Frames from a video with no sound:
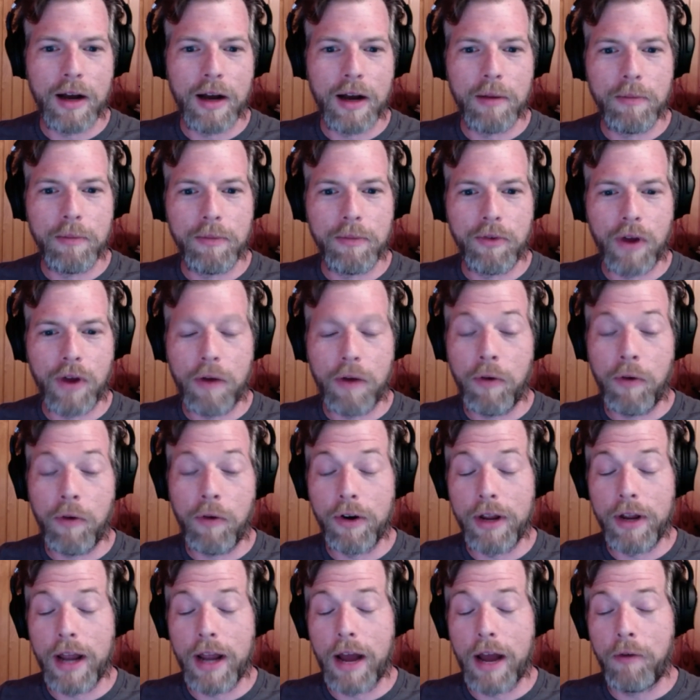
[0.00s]
So I'd
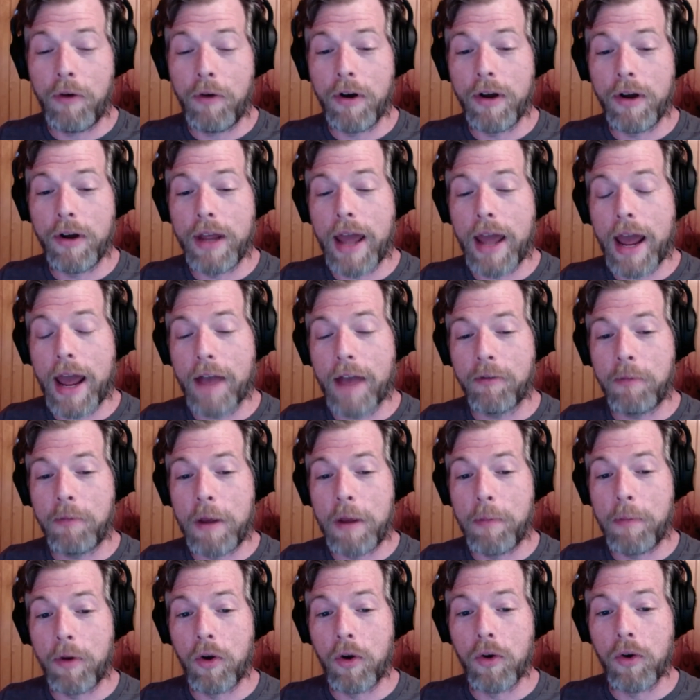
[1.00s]
really ask
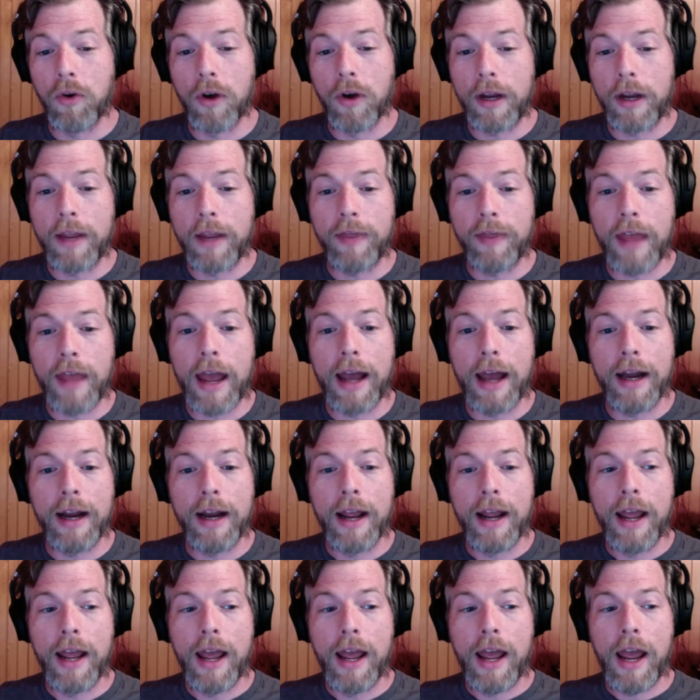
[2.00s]
people to look at that
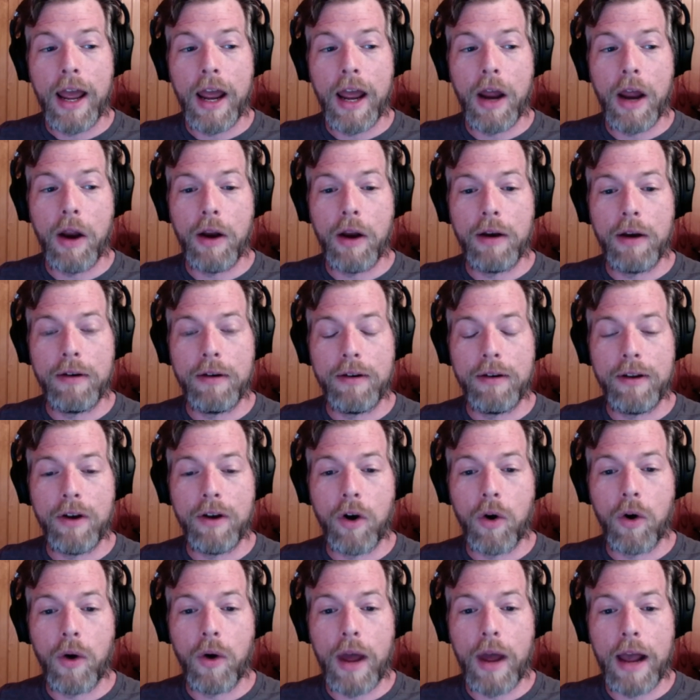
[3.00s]
and
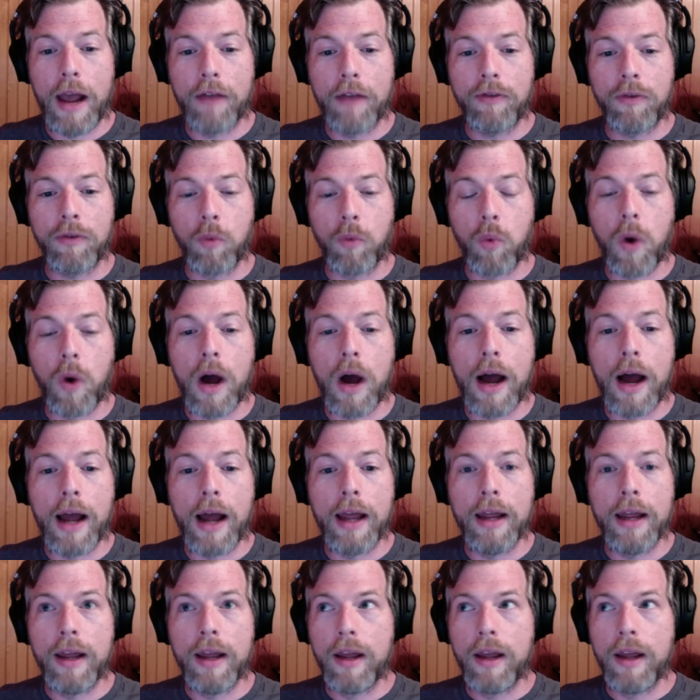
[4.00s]
ask
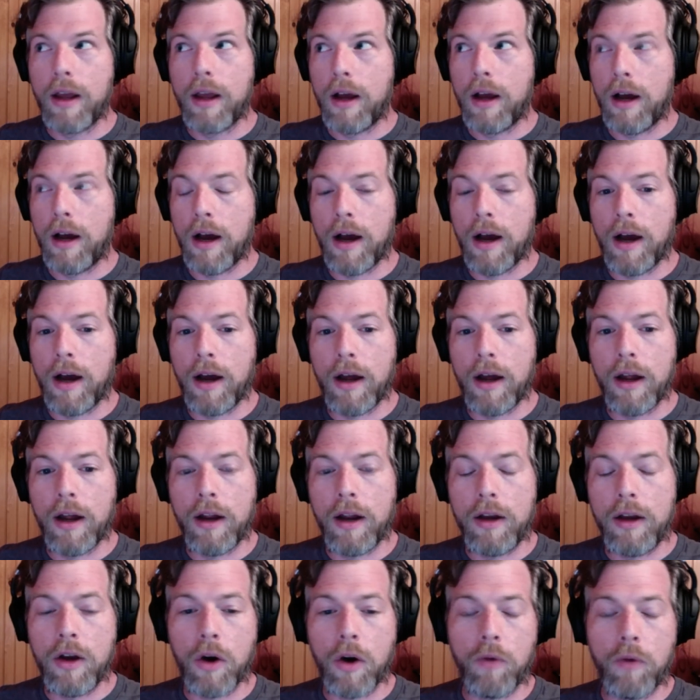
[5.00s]
why
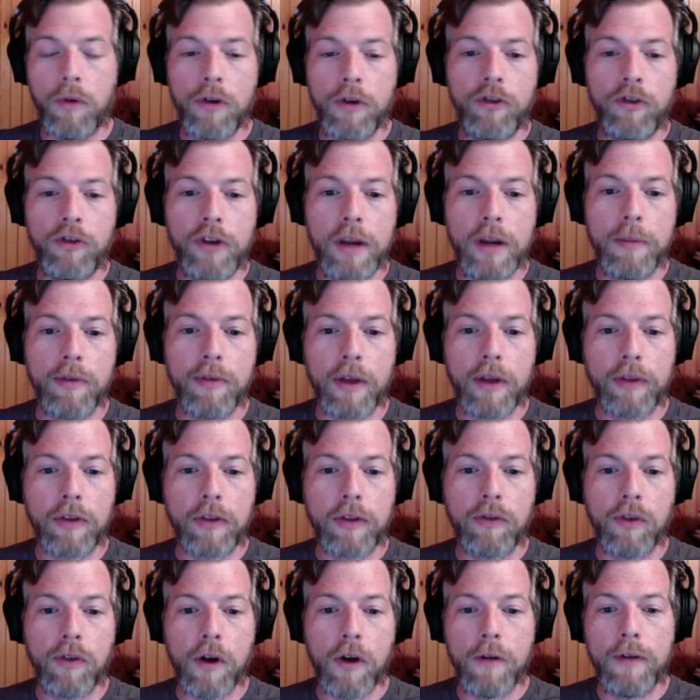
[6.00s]
regimes like the
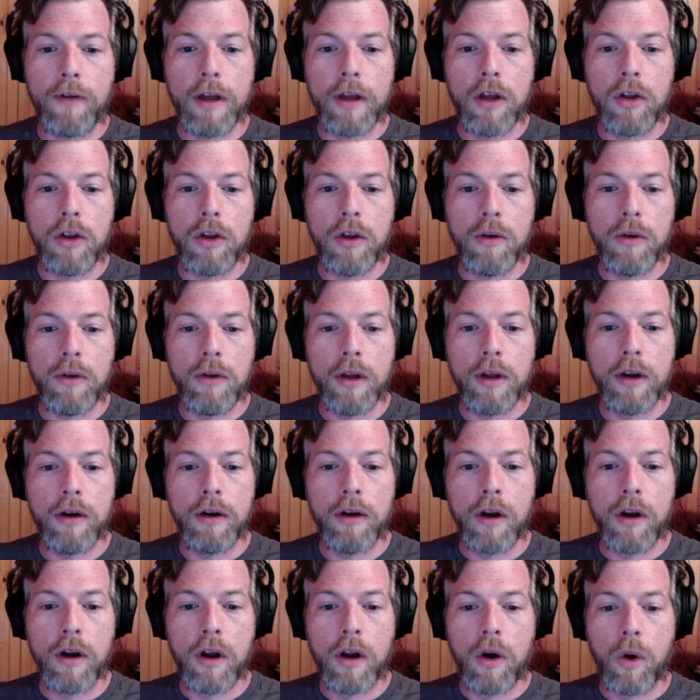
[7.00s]
Soviet Union
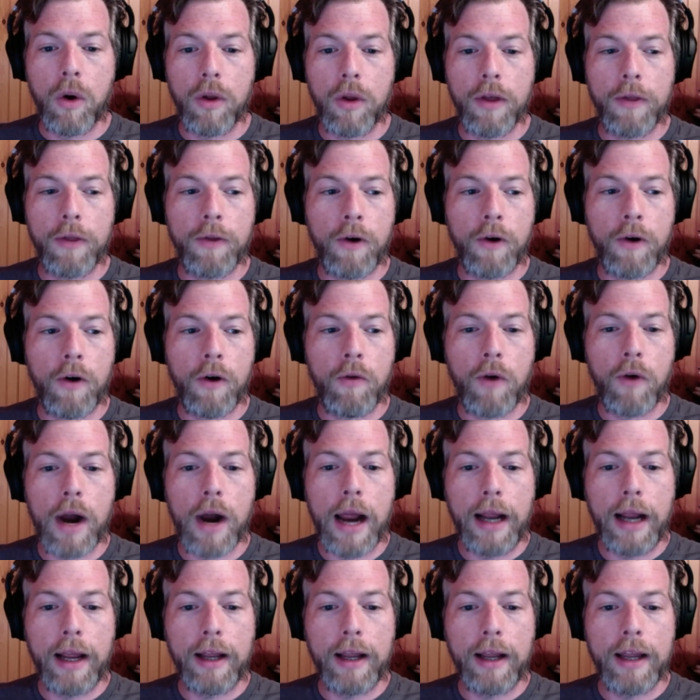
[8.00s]
or the Third
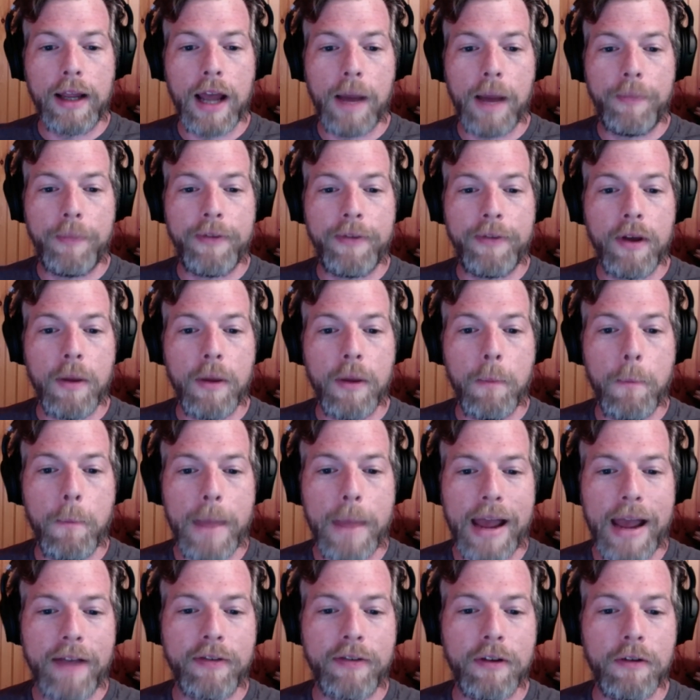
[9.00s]
Reich kept
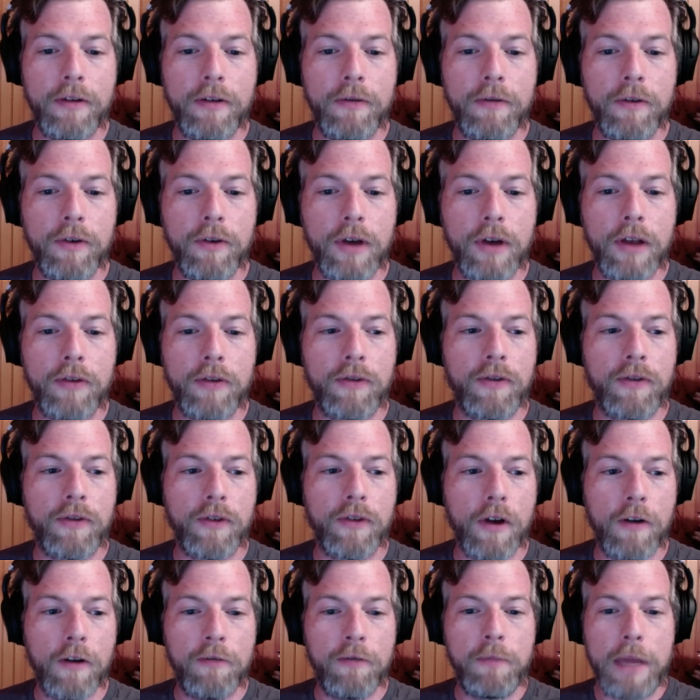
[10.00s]
massive lists
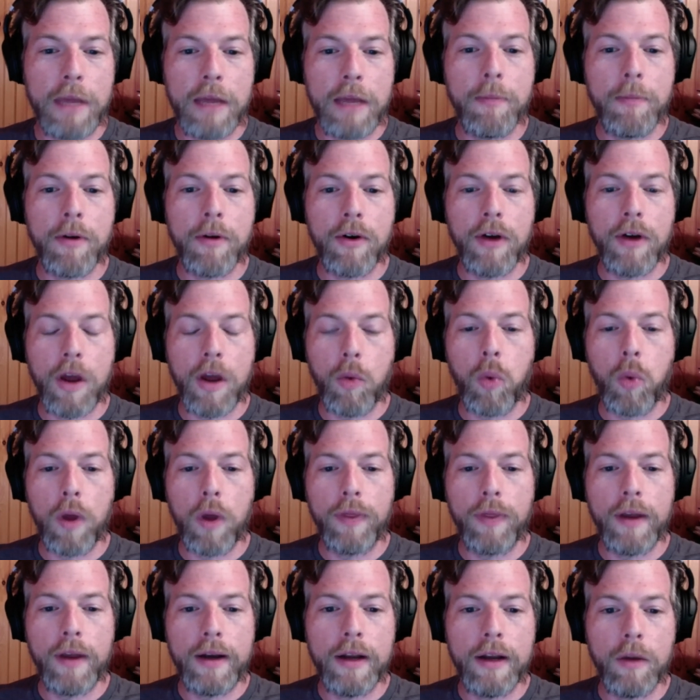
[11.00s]
of people and what
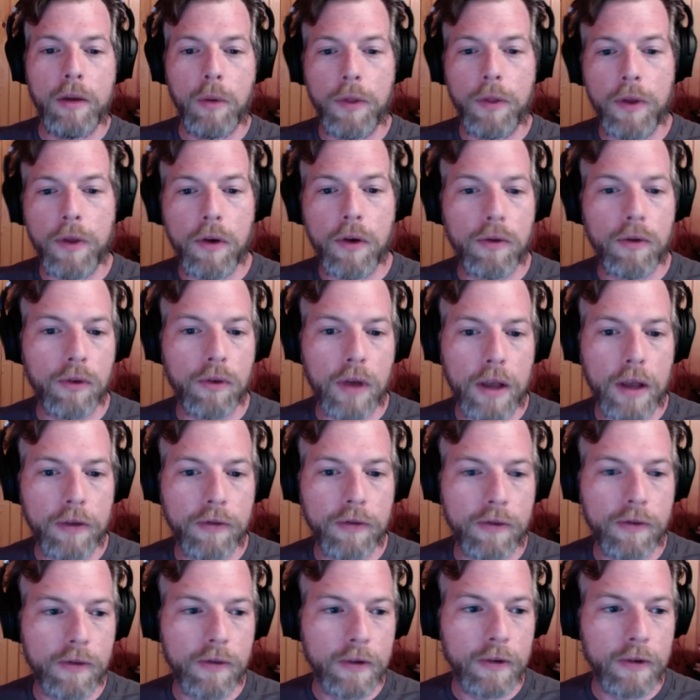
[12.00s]
they did with those lists.